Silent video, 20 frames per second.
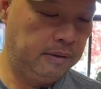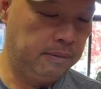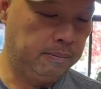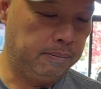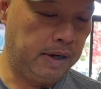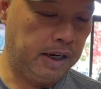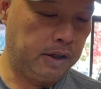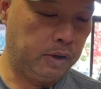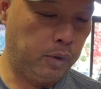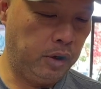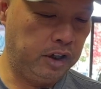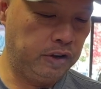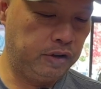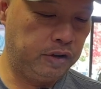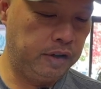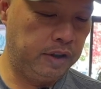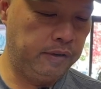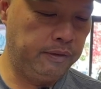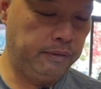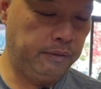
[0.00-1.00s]
My
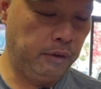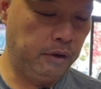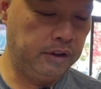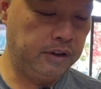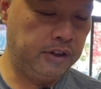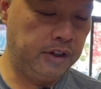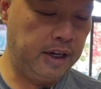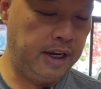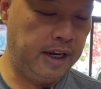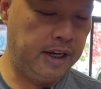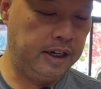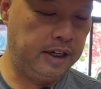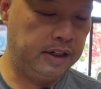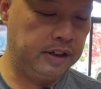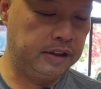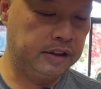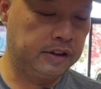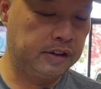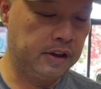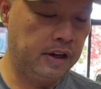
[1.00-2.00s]
question for today
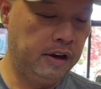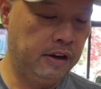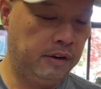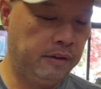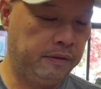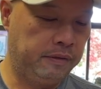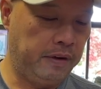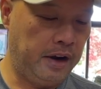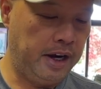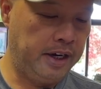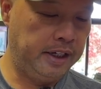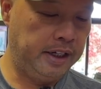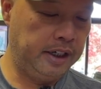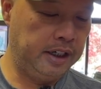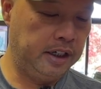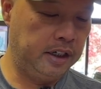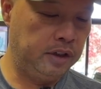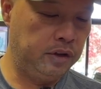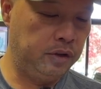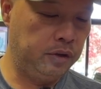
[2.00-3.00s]
is finding
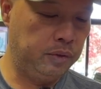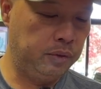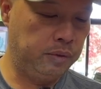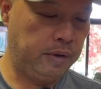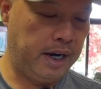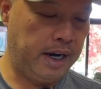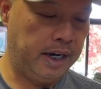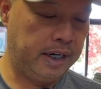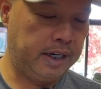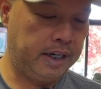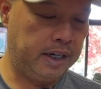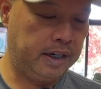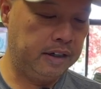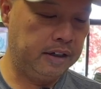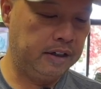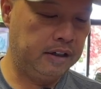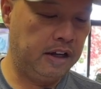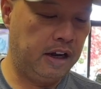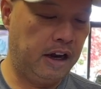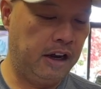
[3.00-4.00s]
a new racket.
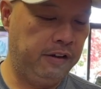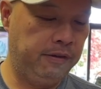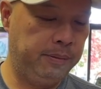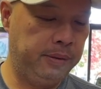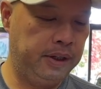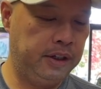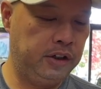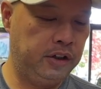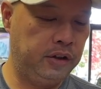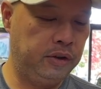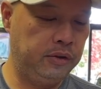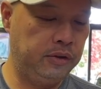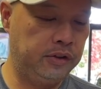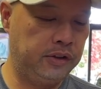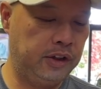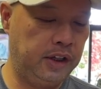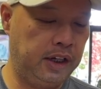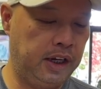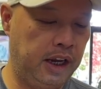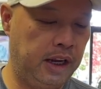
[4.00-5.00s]
I've been
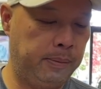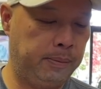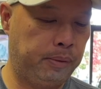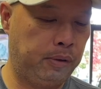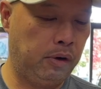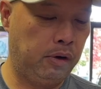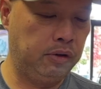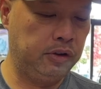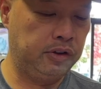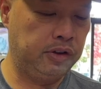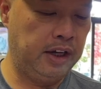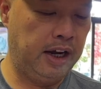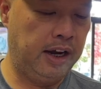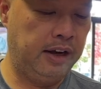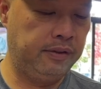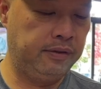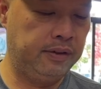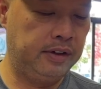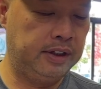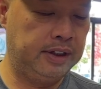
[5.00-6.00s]
using a
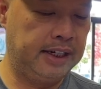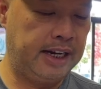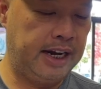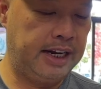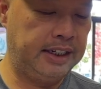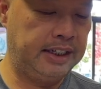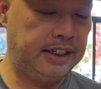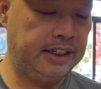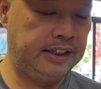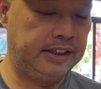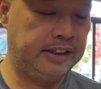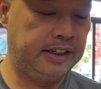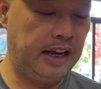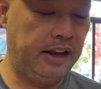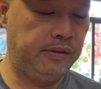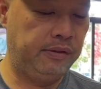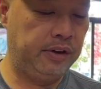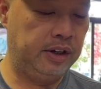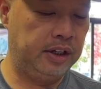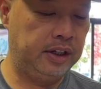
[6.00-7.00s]
ProStaff
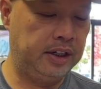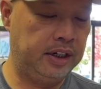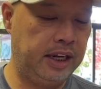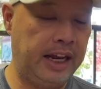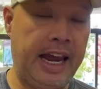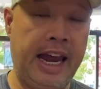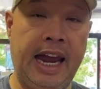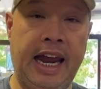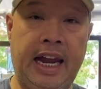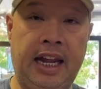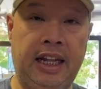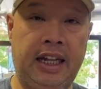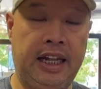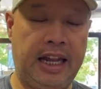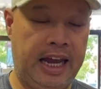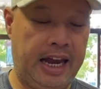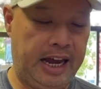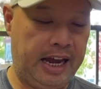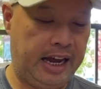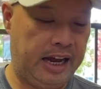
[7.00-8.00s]
97
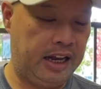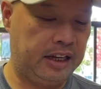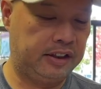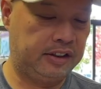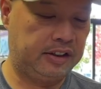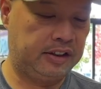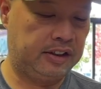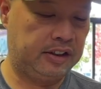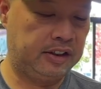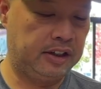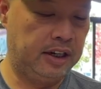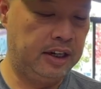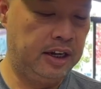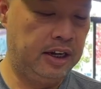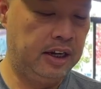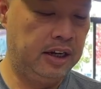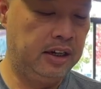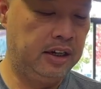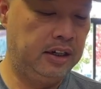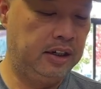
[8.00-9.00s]
LS.
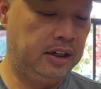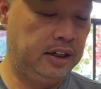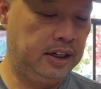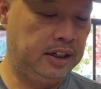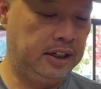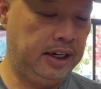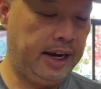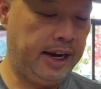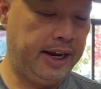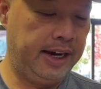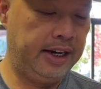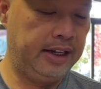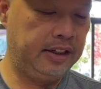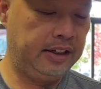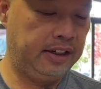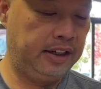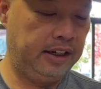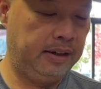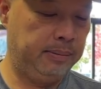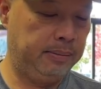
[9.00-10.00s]
In the
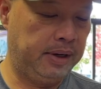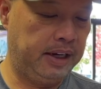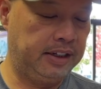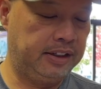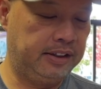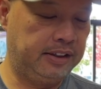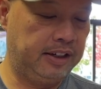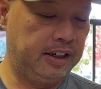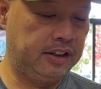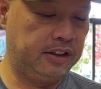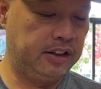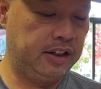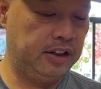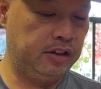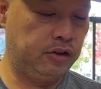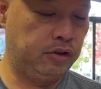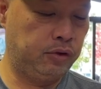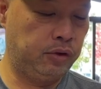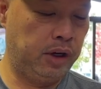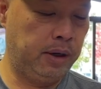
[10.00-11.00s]
18 by 16
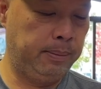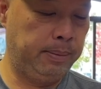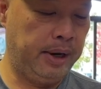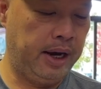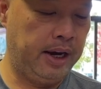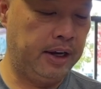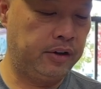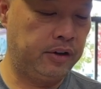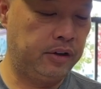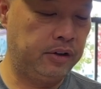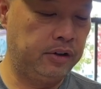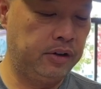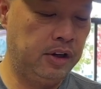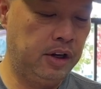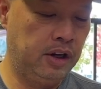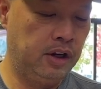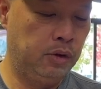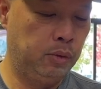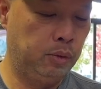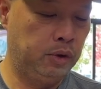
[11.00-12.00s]
string pattern,
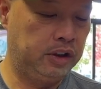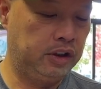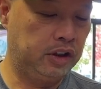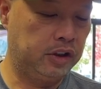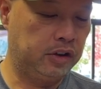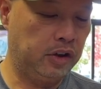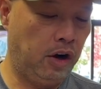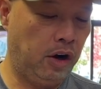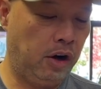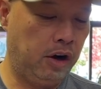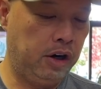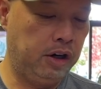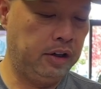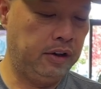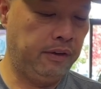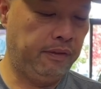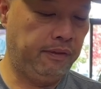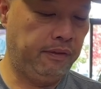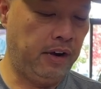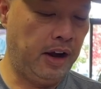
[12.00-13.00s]
which is hard
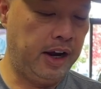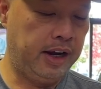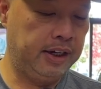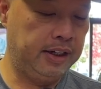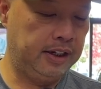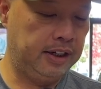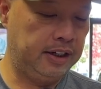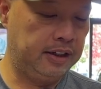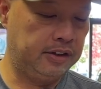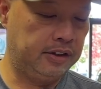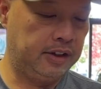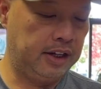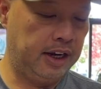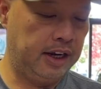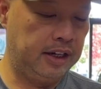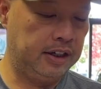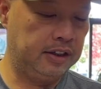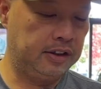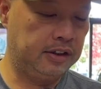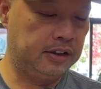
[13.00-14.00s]
to find these
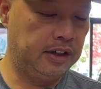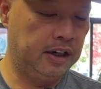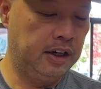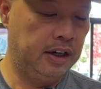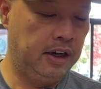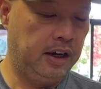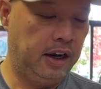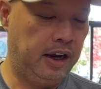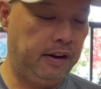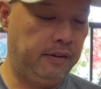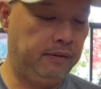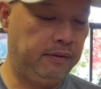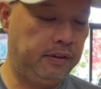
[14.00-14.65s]
days and